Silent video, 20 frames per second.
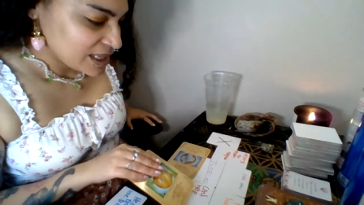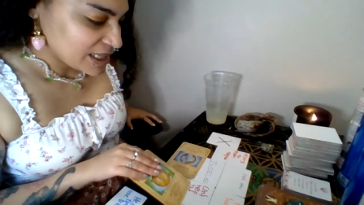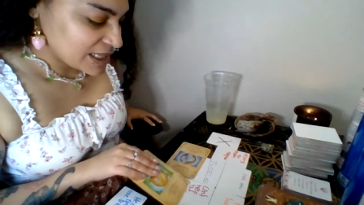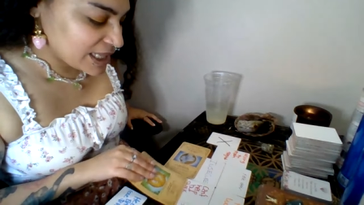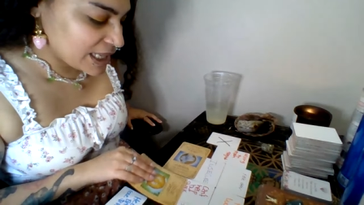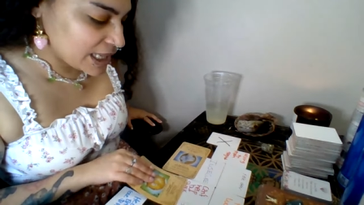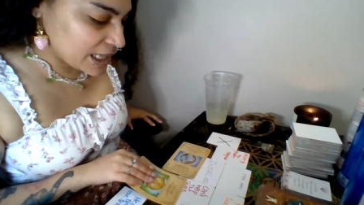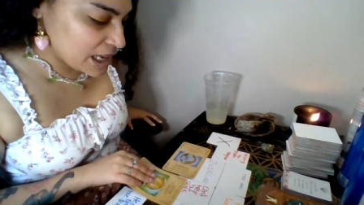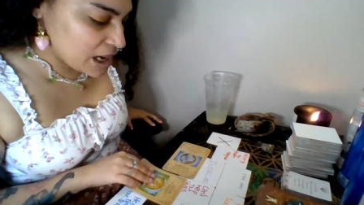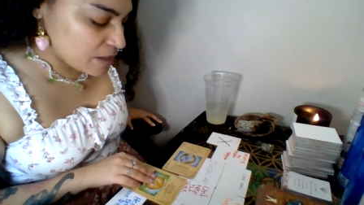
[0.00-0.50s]

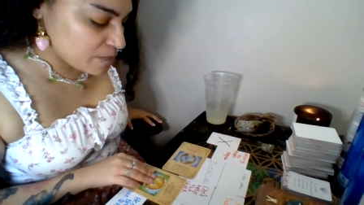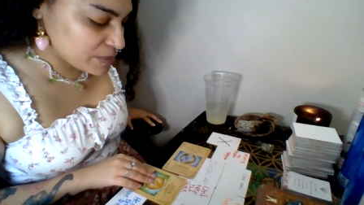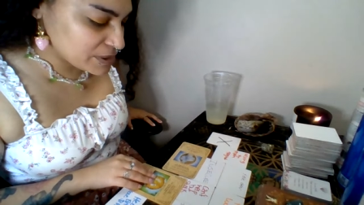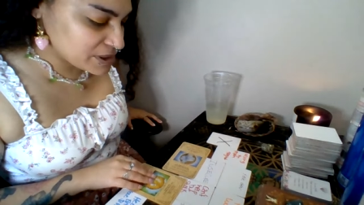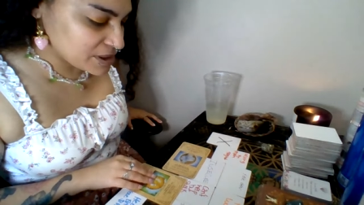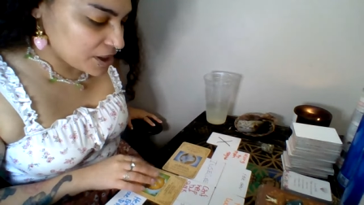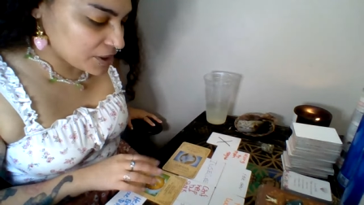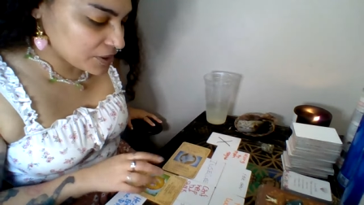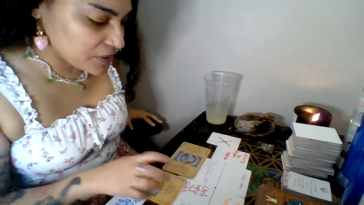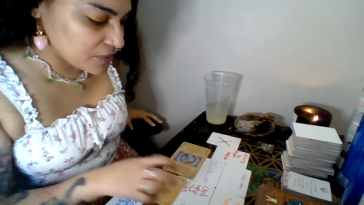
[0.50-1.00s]
Can't help but
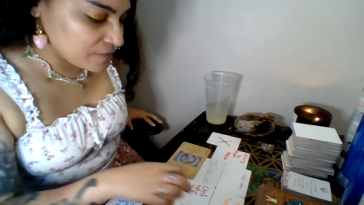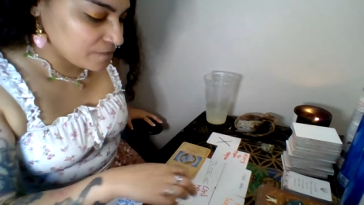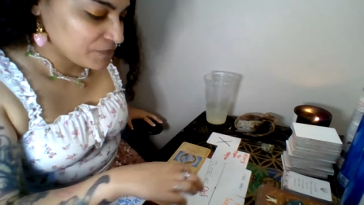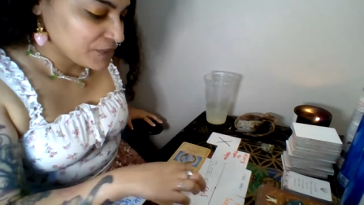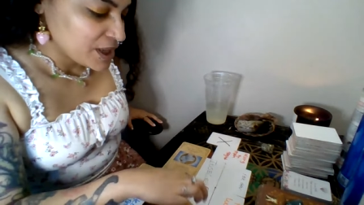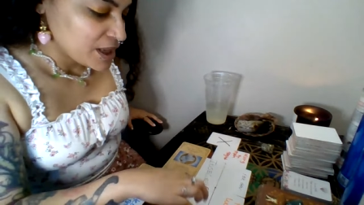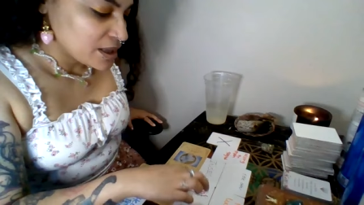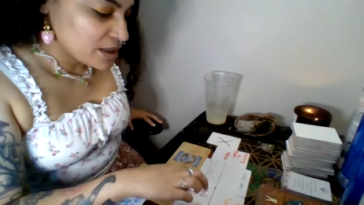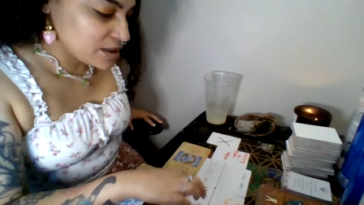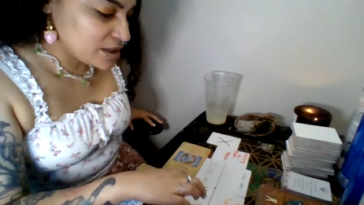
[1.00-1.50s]
stalk you.
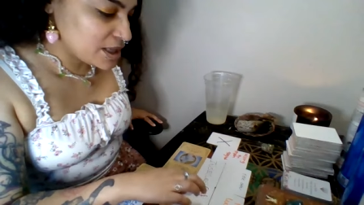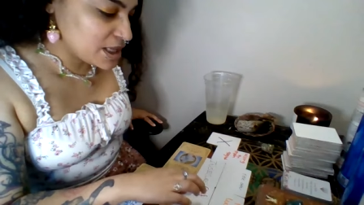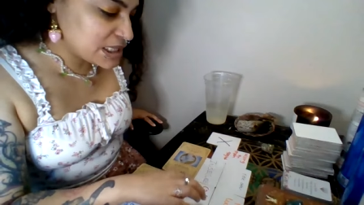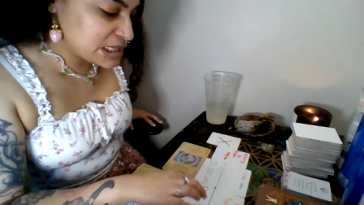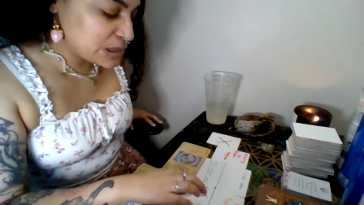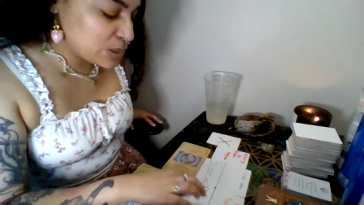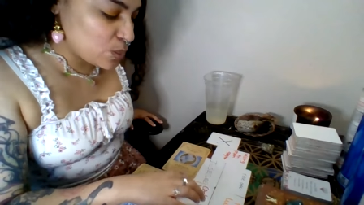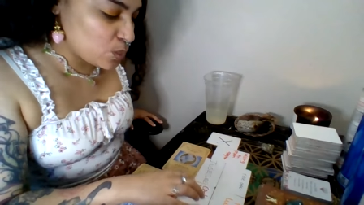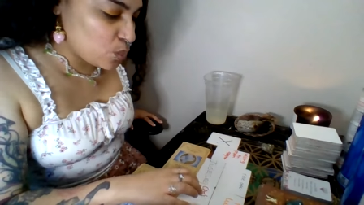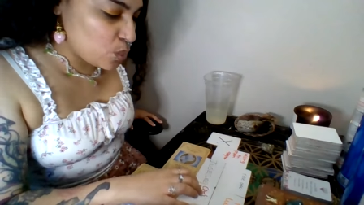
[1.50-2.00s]

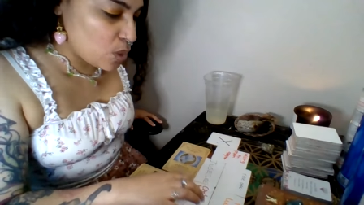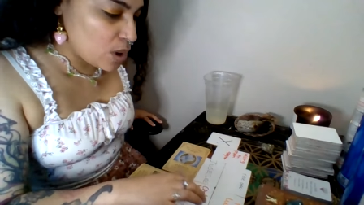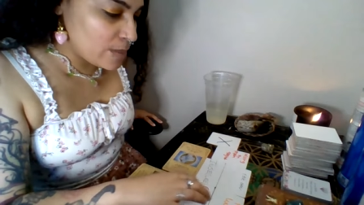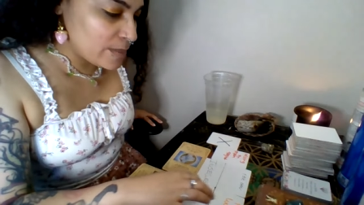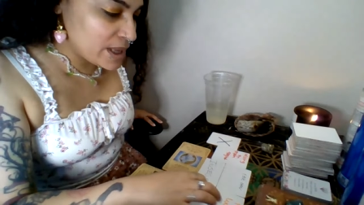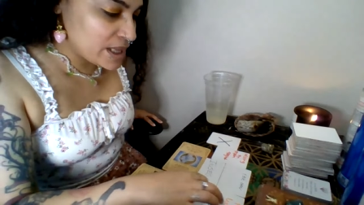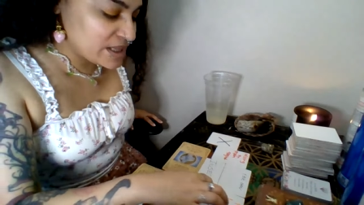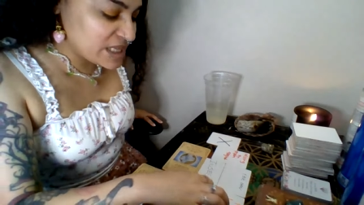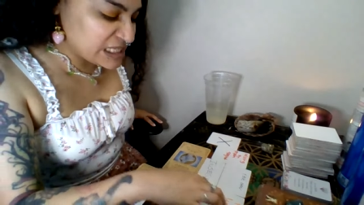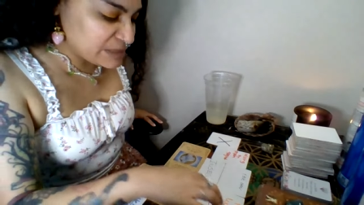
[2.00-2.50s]
This
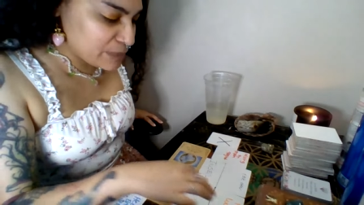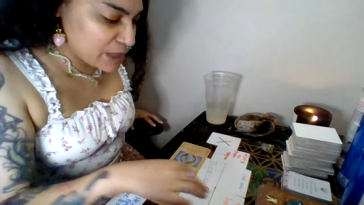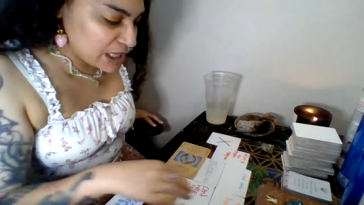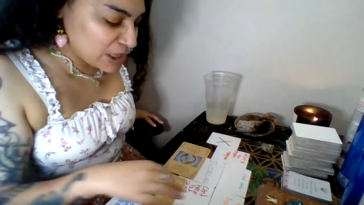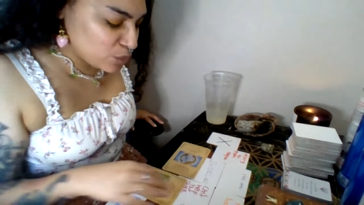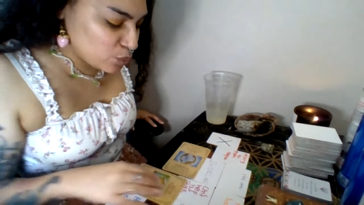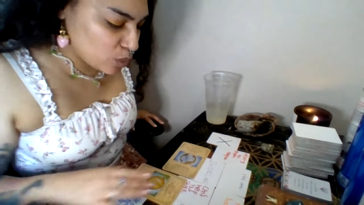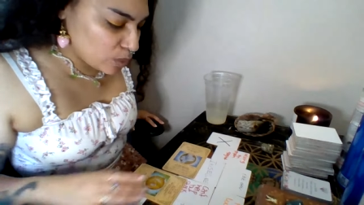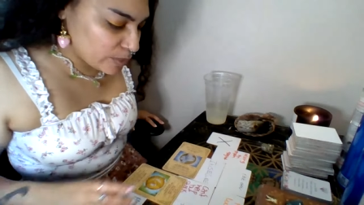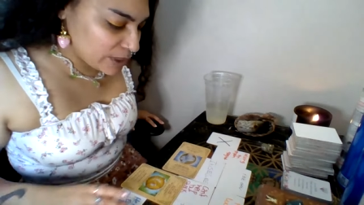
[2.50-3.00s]
woman, this
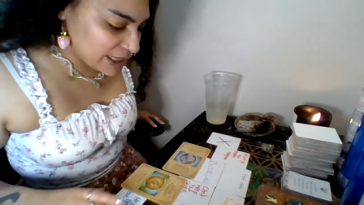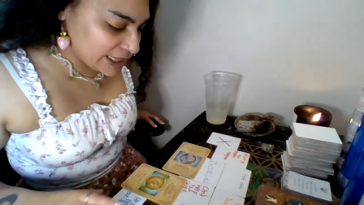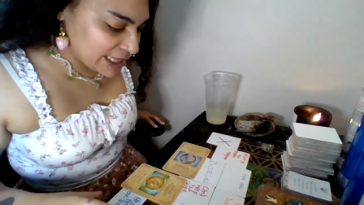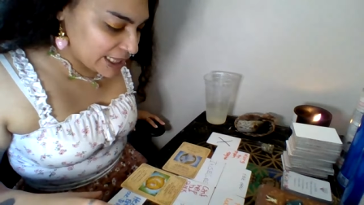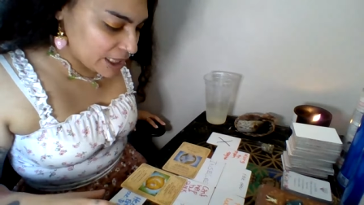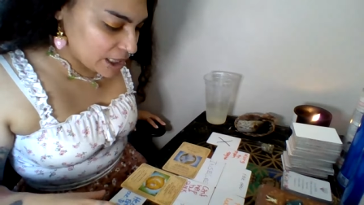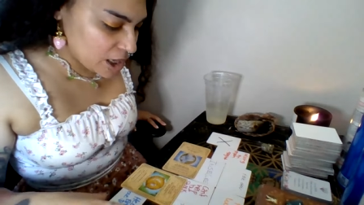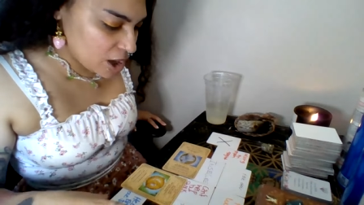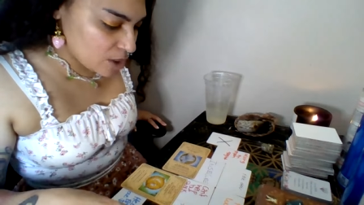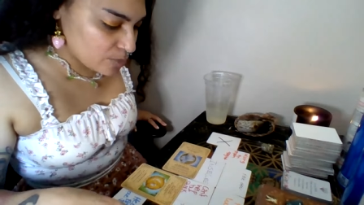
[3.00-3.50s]
petty woman,
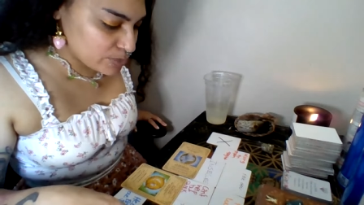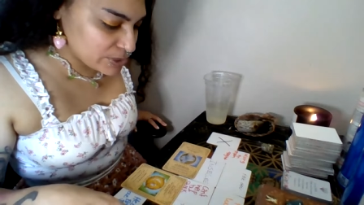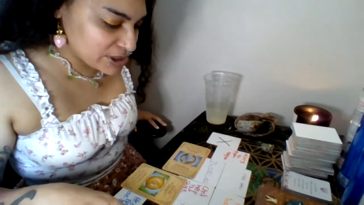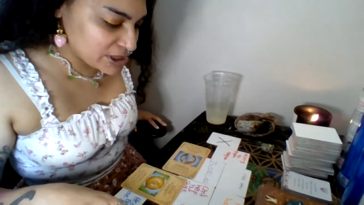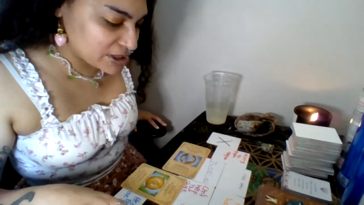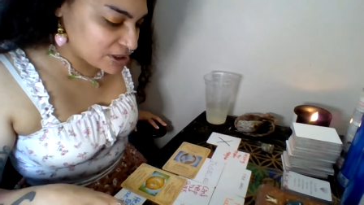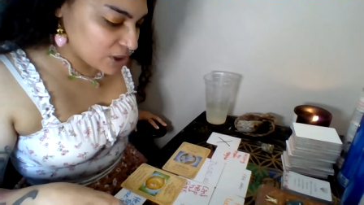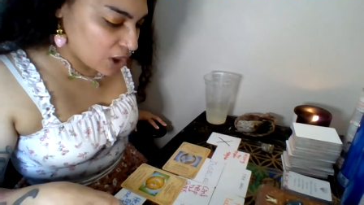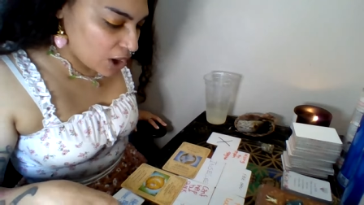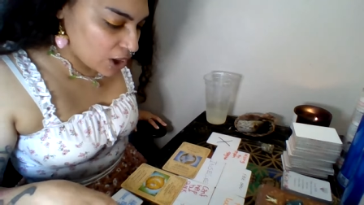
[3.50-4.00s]
can't help but
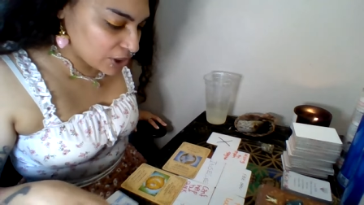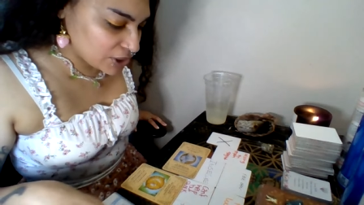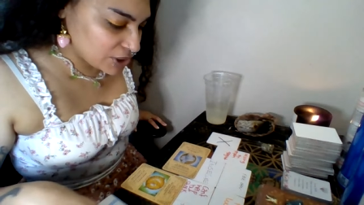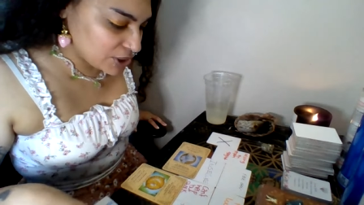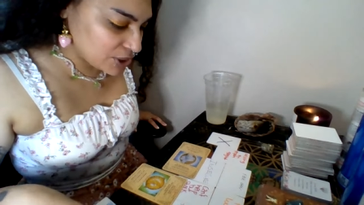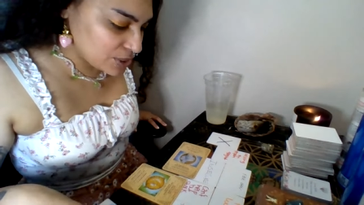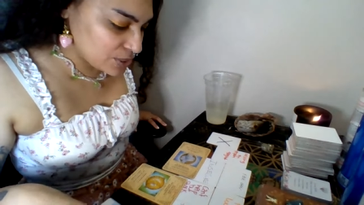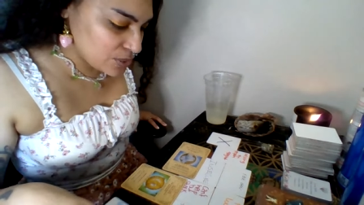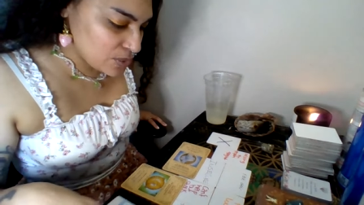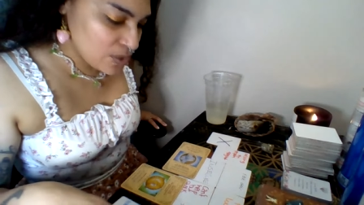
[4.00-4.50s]
stalk
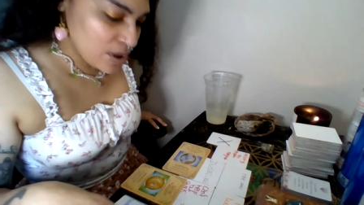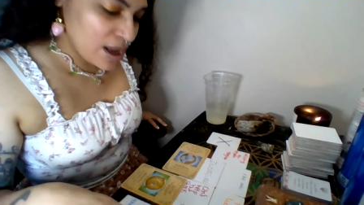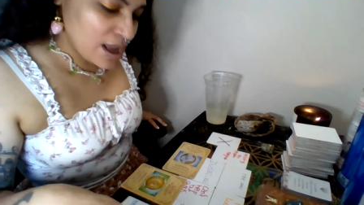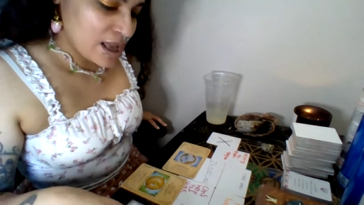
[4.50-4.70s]
you.